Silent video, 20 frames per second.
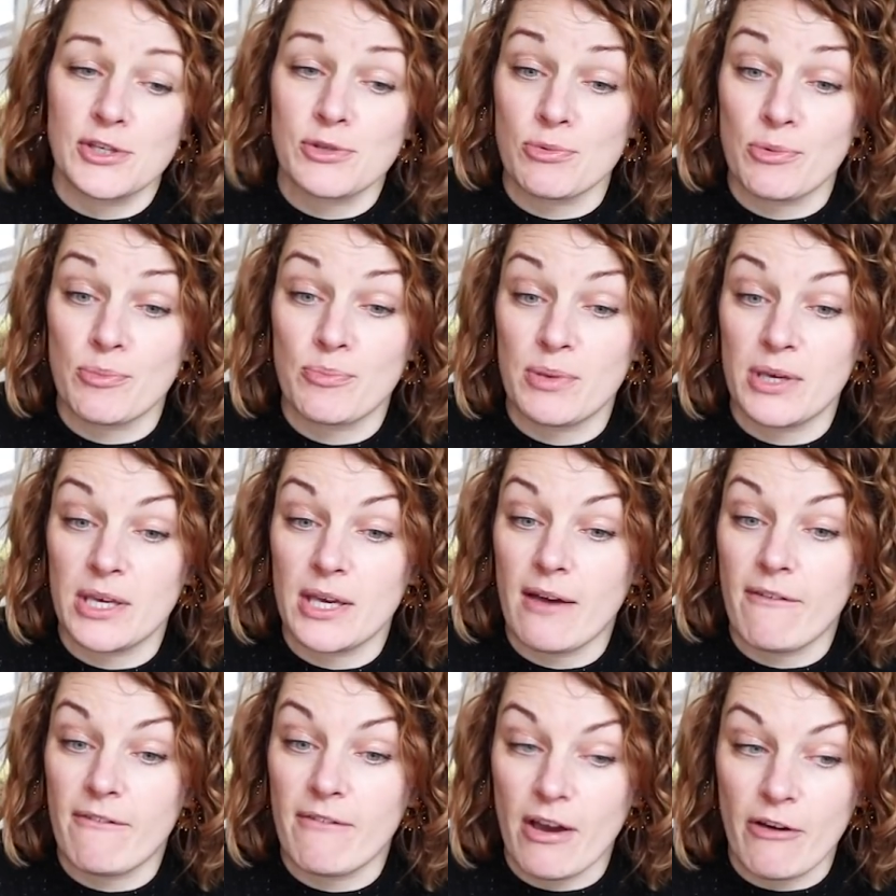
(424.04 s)
this would
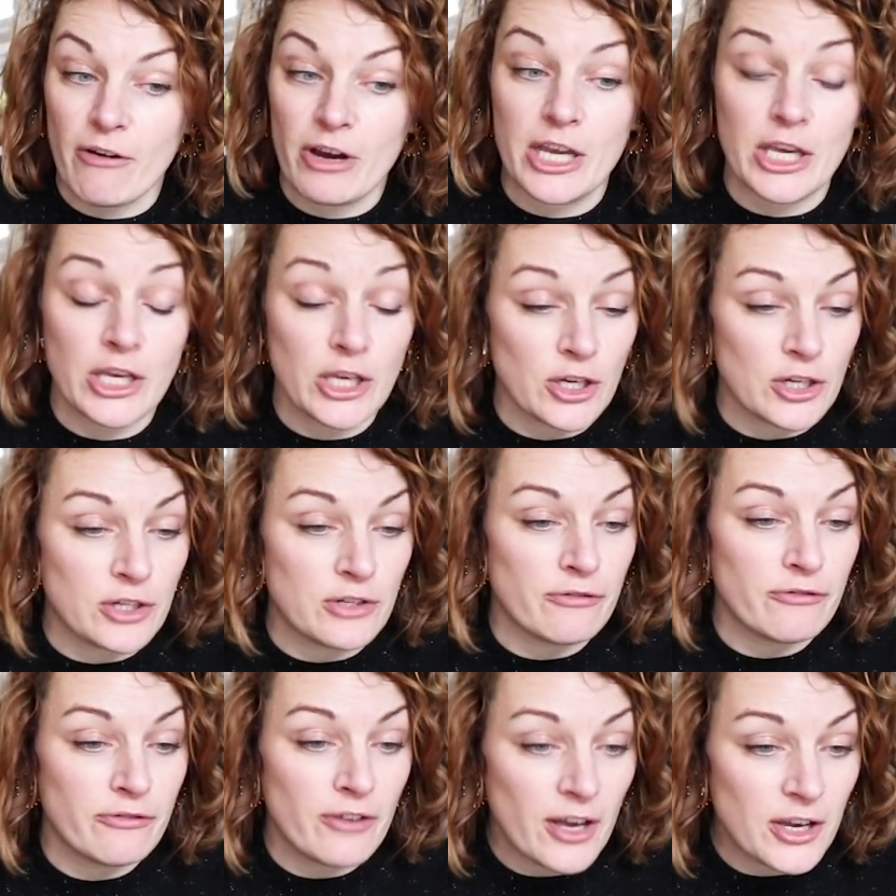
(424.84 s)
be a very
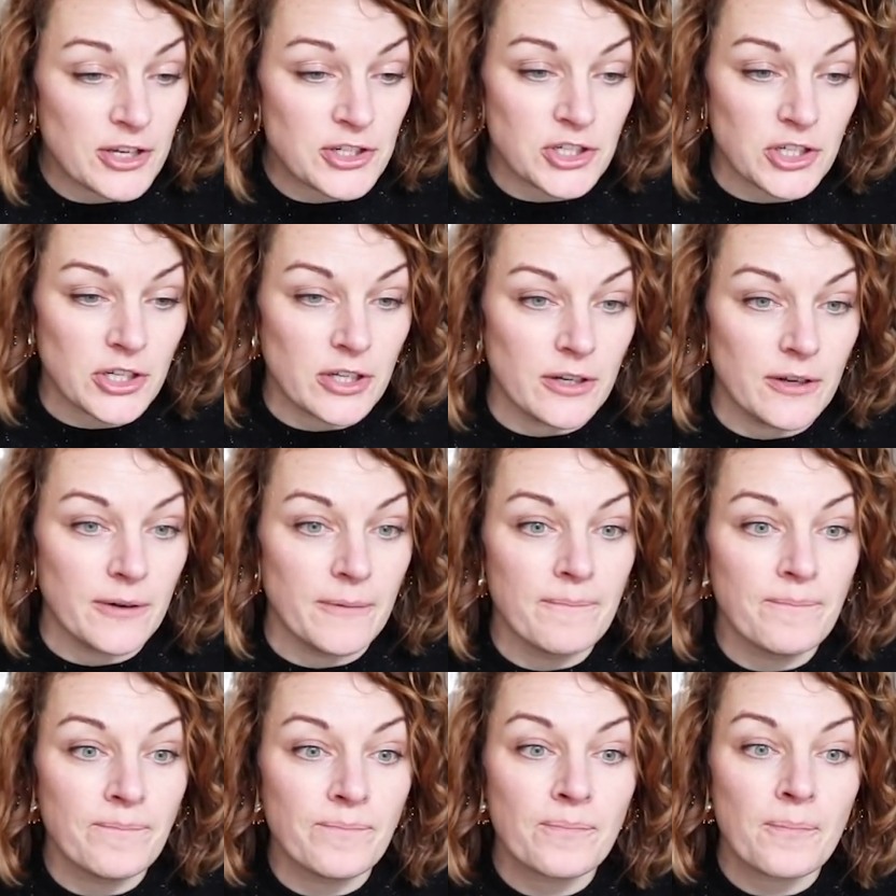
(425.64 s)
good version.
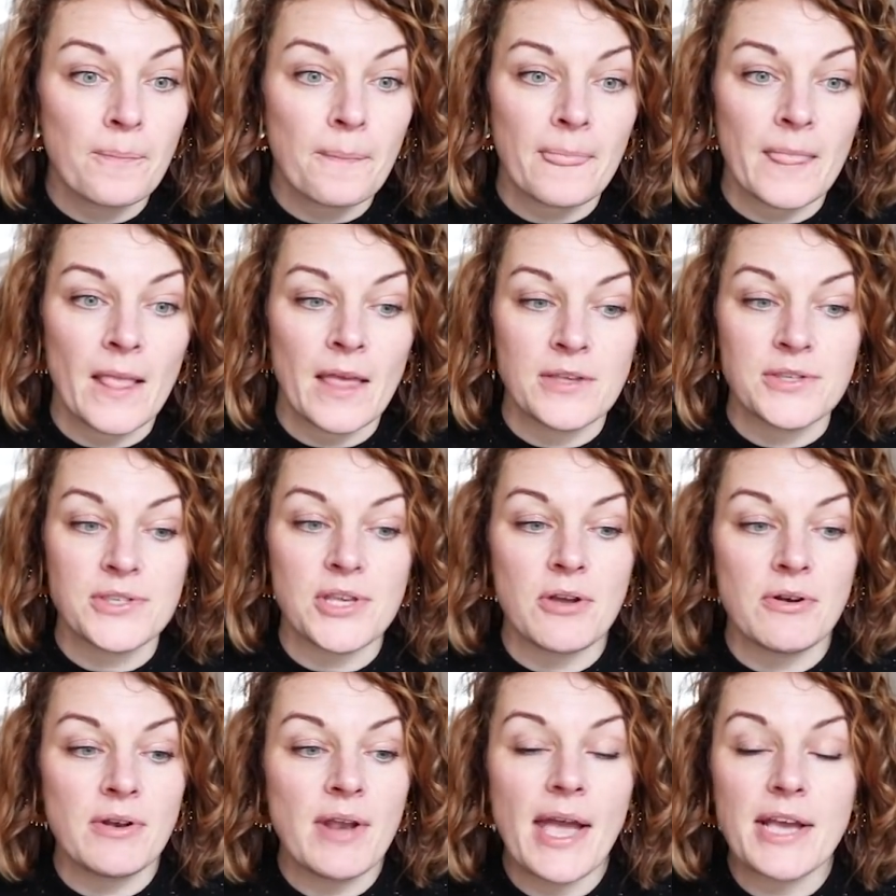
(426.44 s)

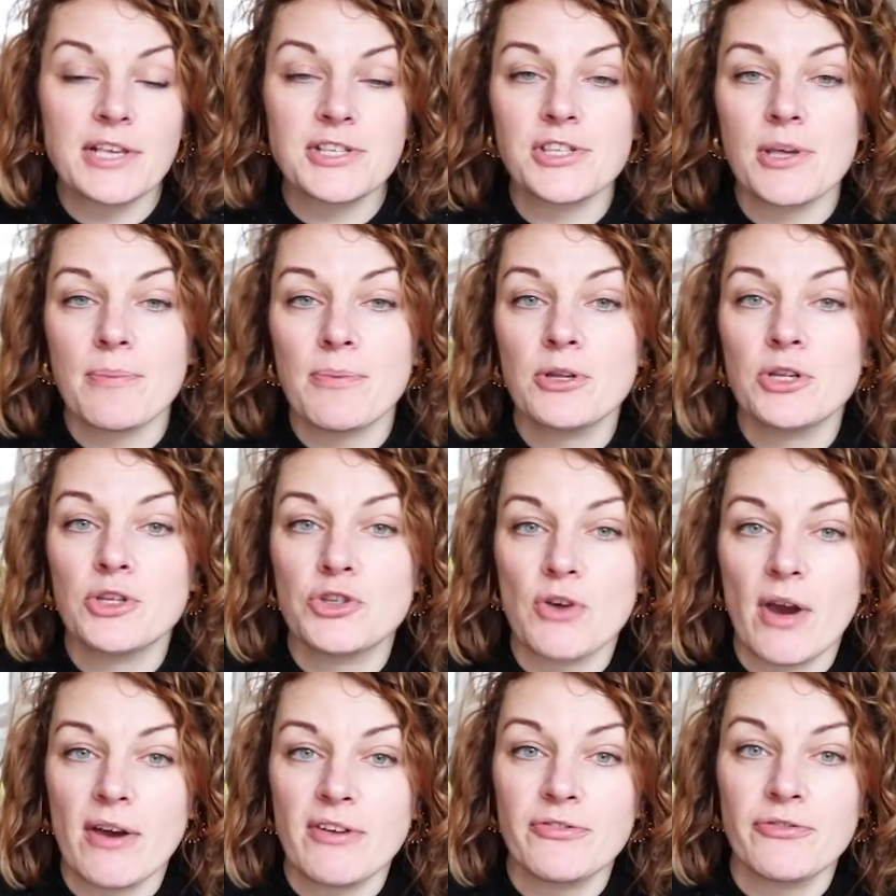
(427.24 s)
So next up on the
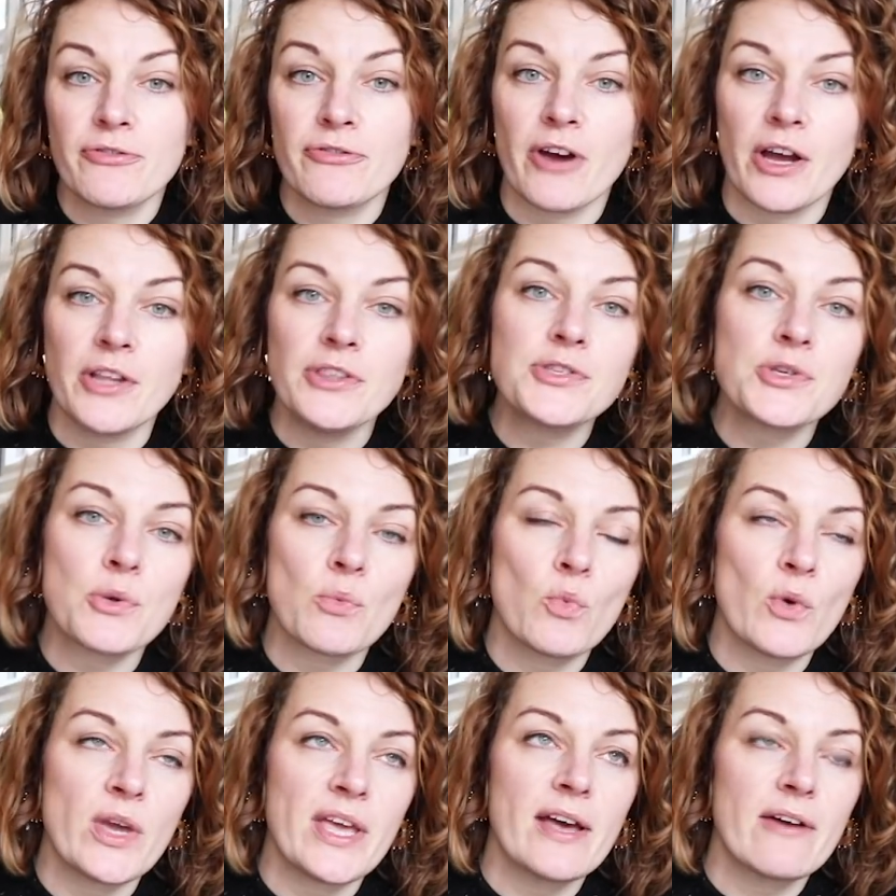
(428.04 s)
dress front,
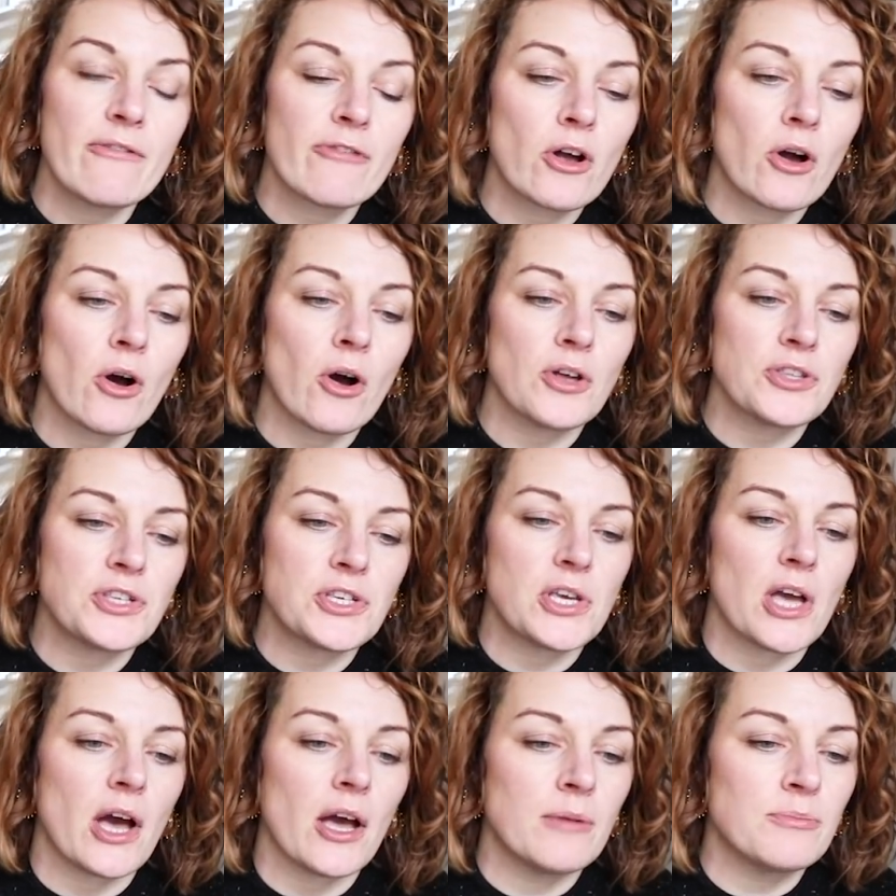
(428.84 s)
we have
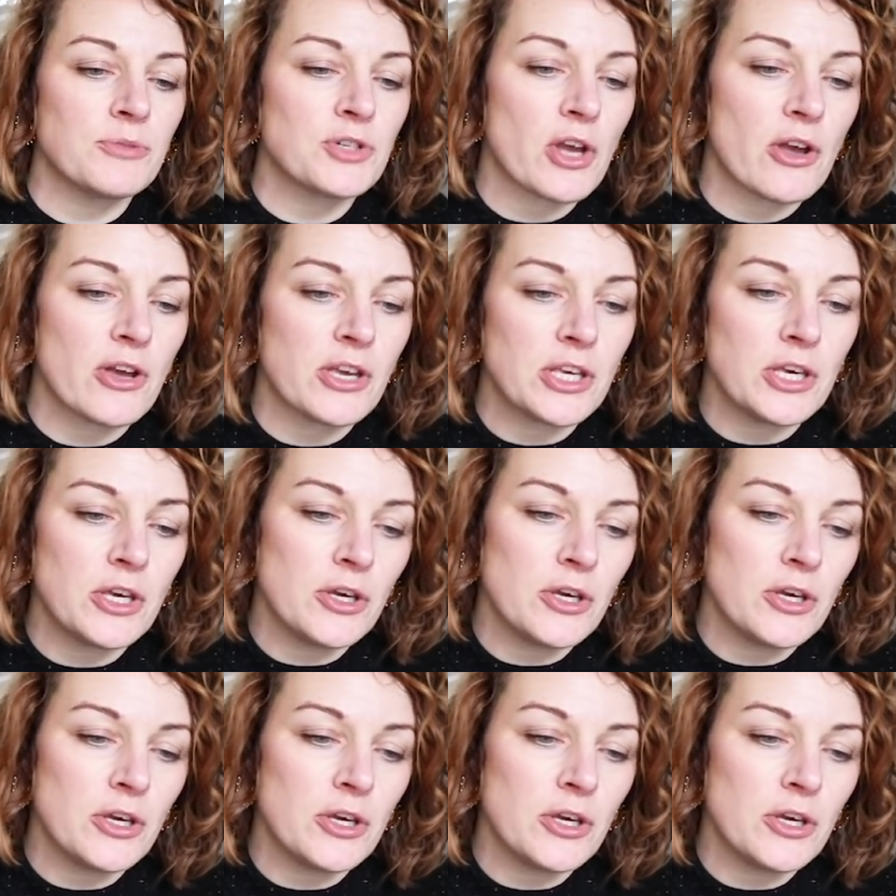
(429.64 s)
got, I'm showing